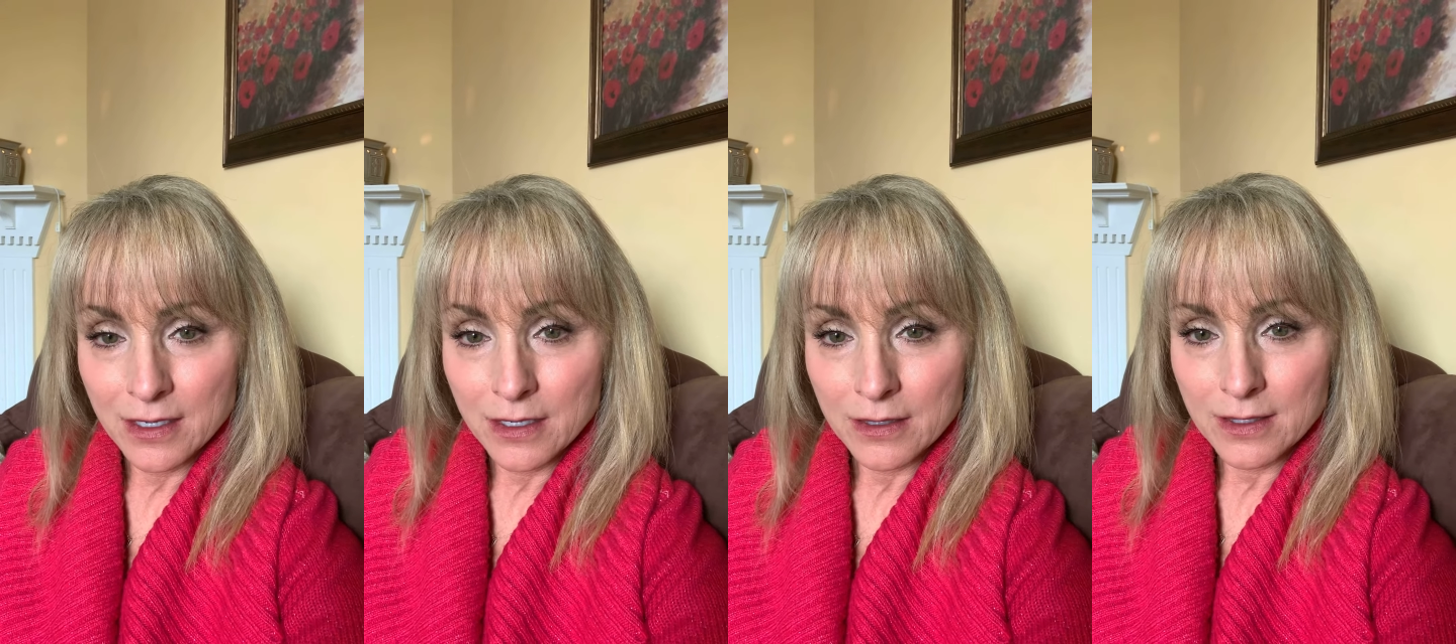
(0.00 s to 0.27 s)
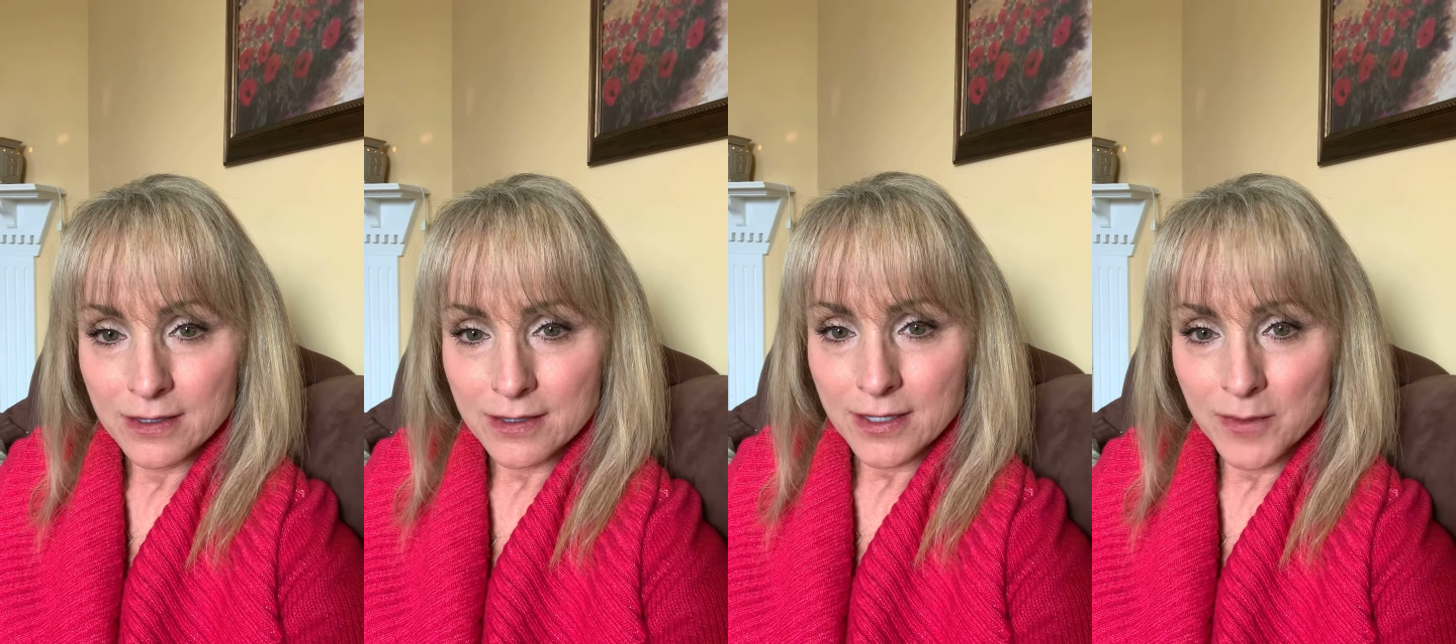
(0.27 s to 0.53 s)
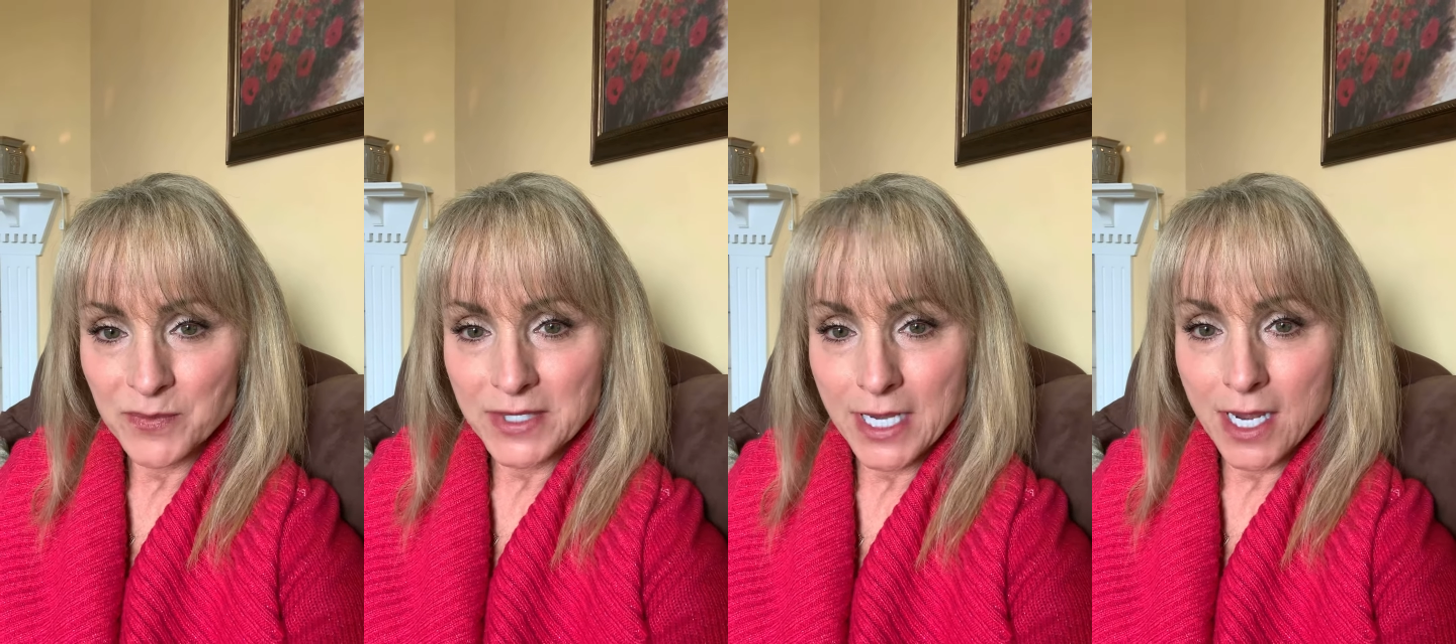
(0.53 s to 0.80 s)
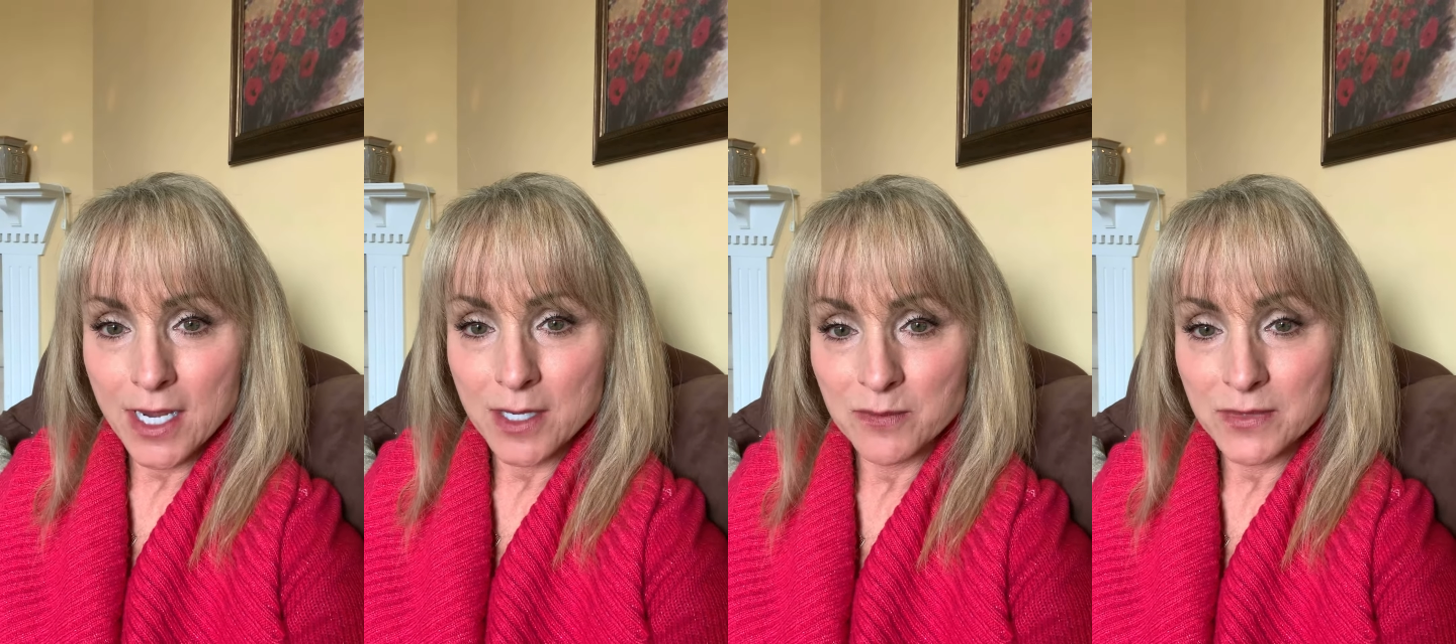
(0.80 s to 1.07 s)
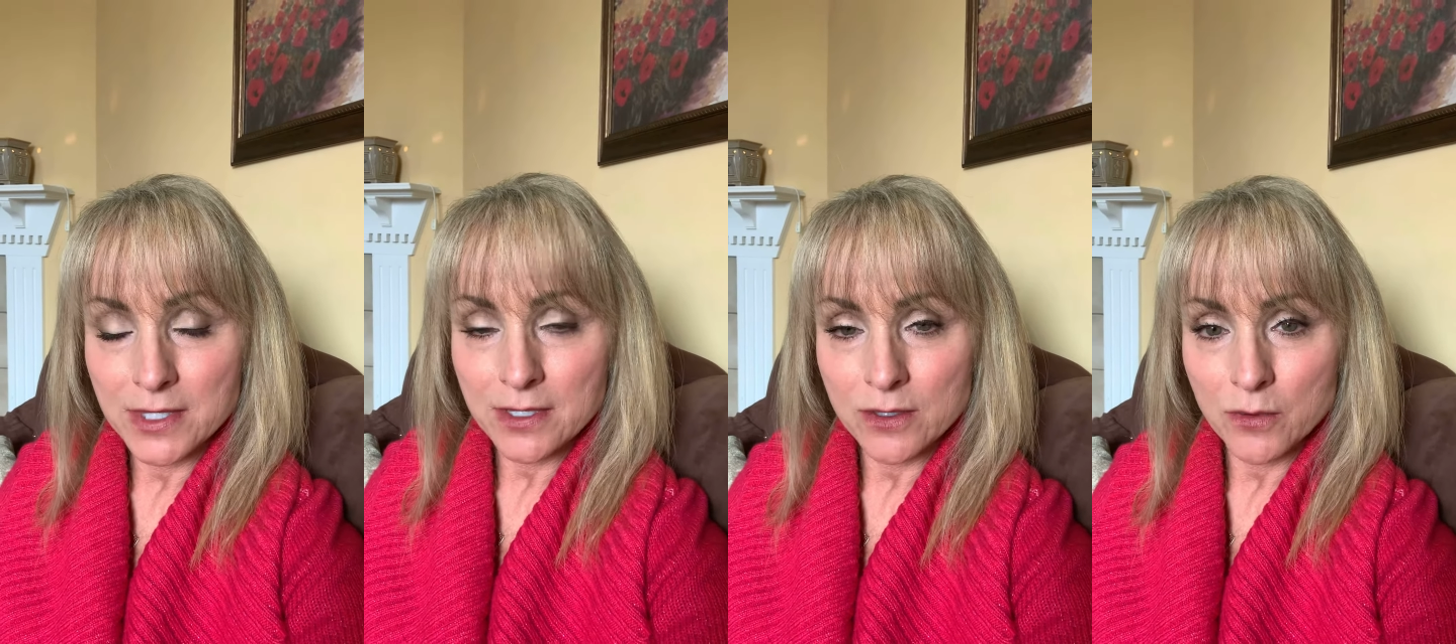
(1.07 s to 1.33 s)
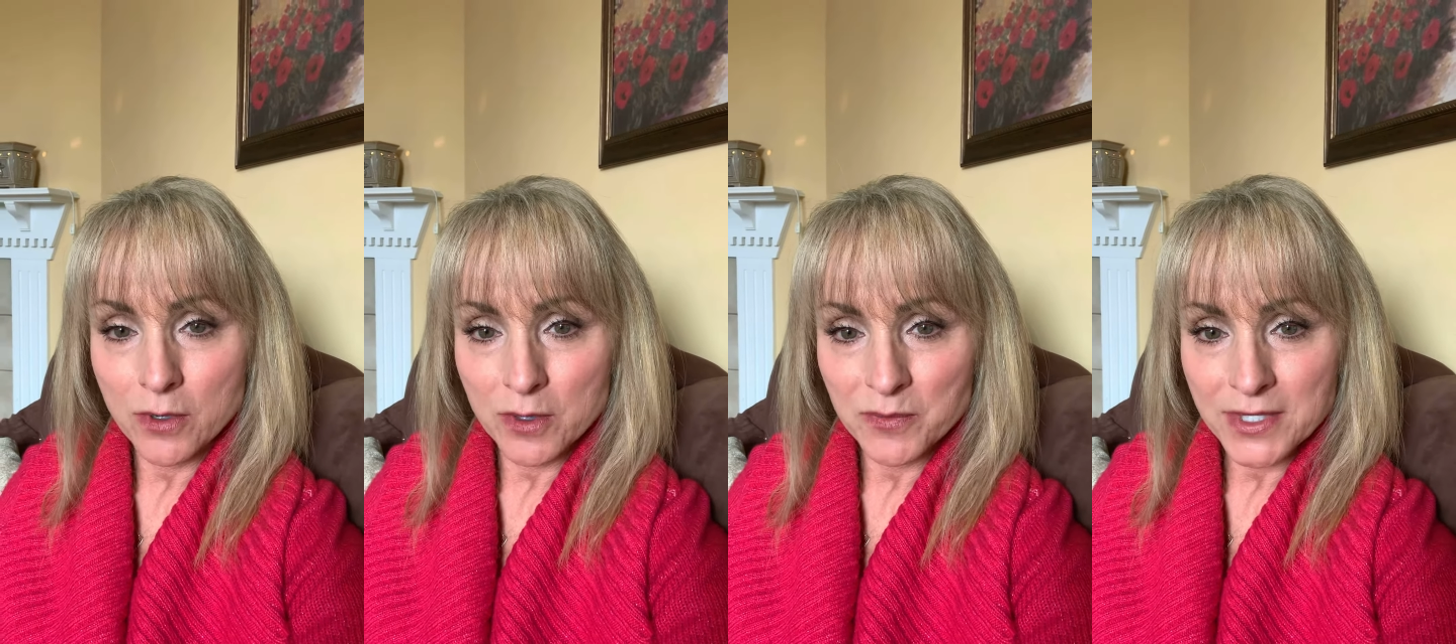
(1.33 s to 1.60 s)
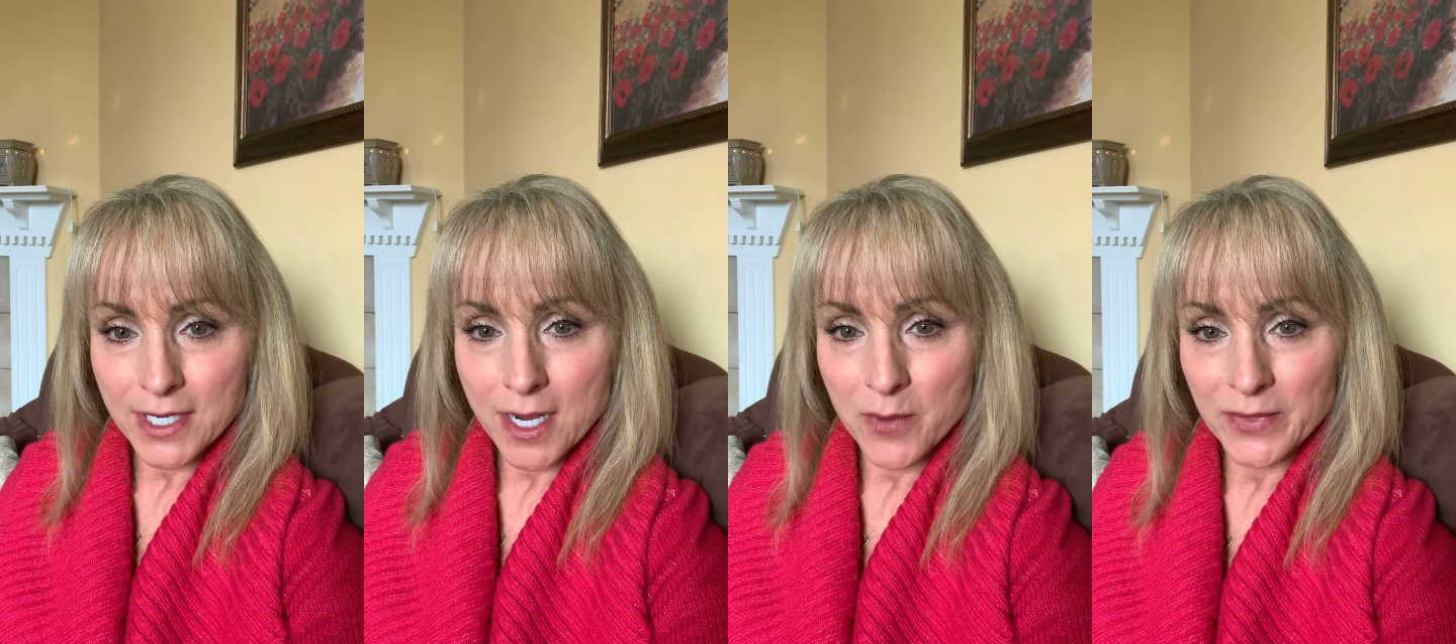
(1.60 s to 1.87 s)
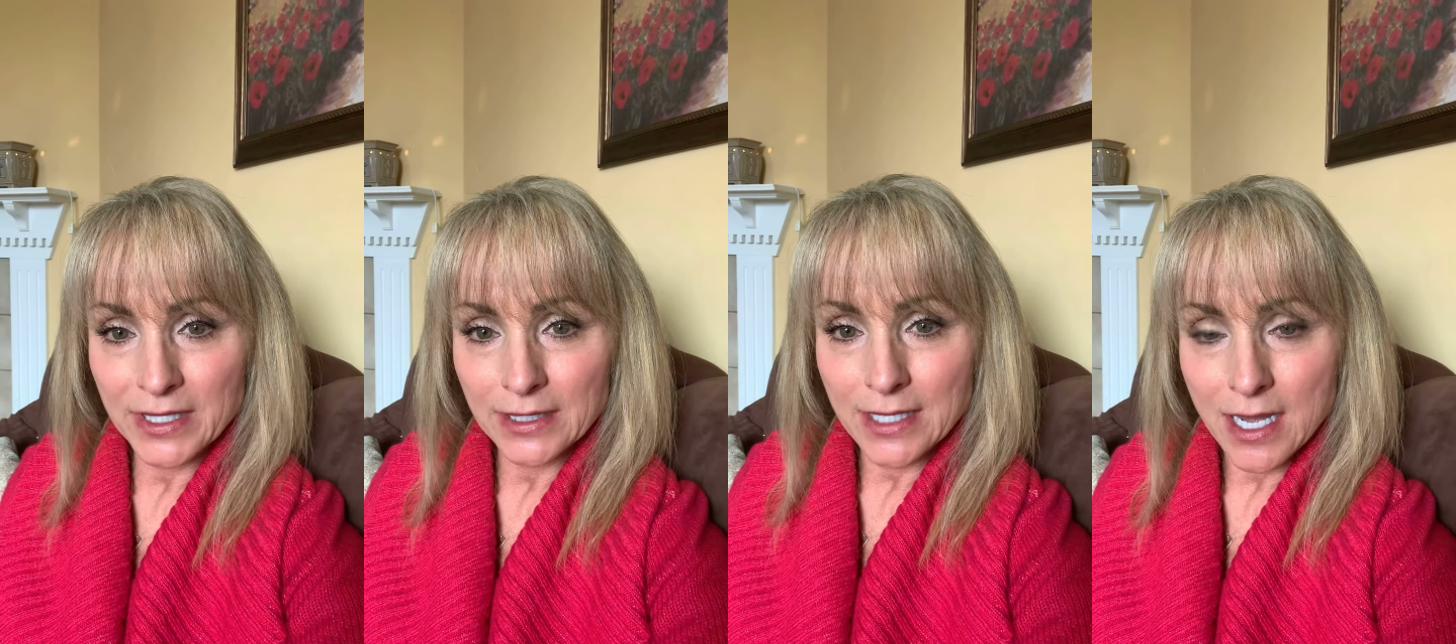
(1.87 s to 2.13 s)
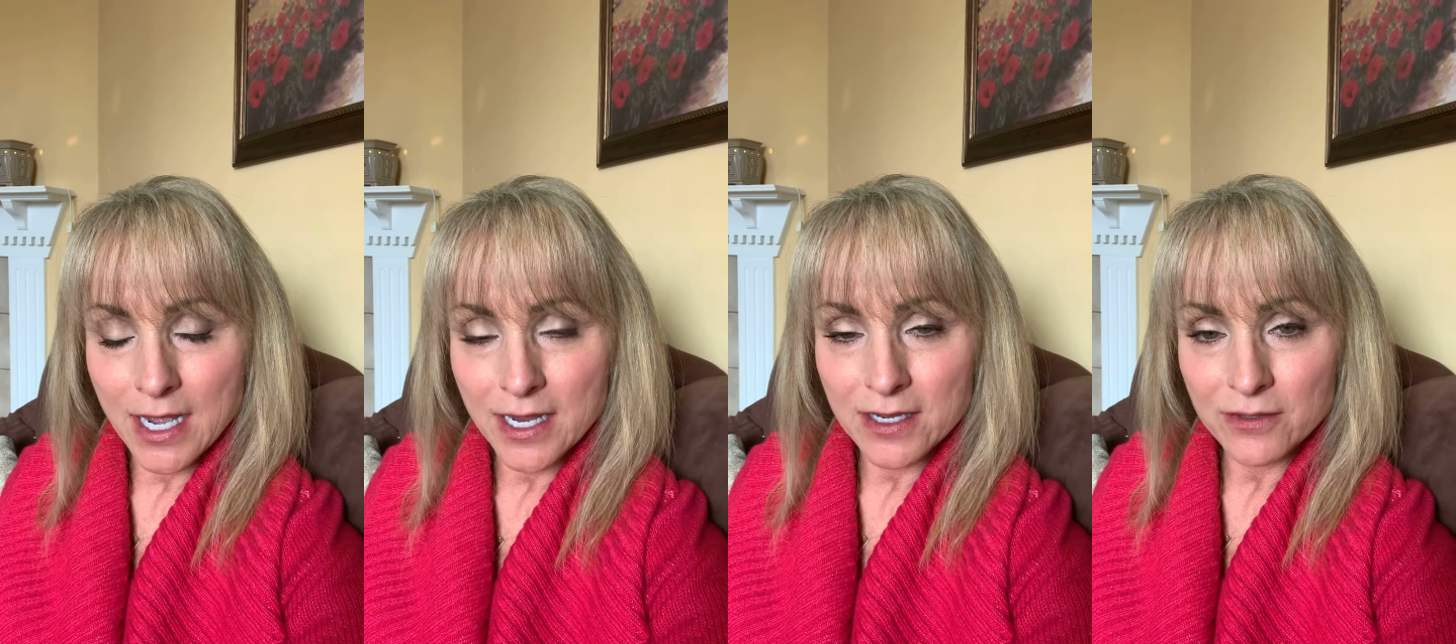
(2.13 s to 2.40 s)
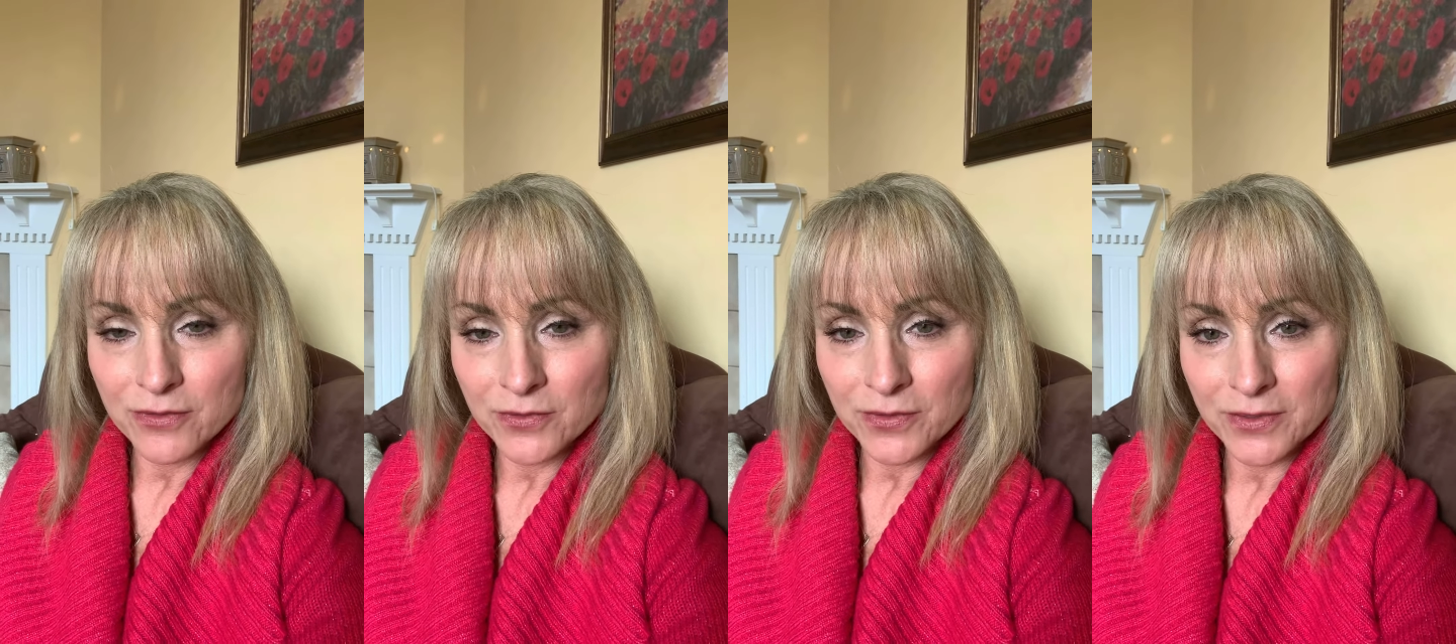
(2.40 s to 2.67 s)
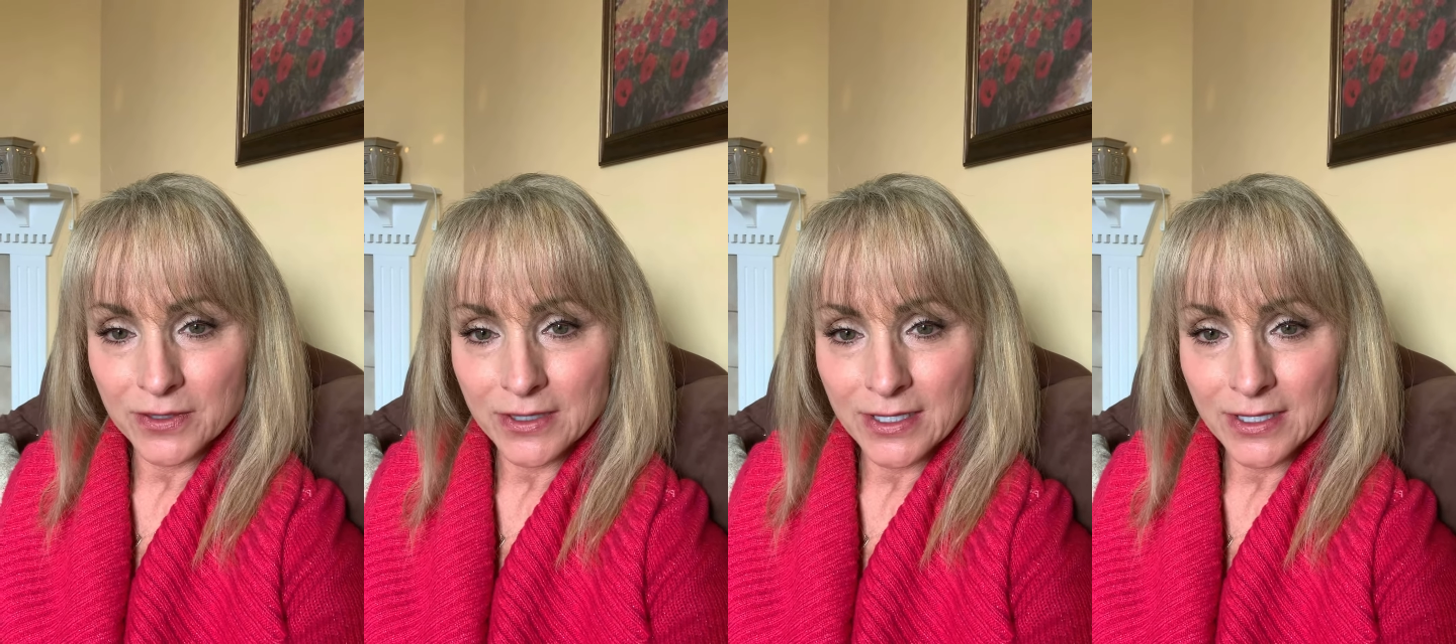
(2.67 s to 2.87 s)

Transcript: That sometimes storms come in life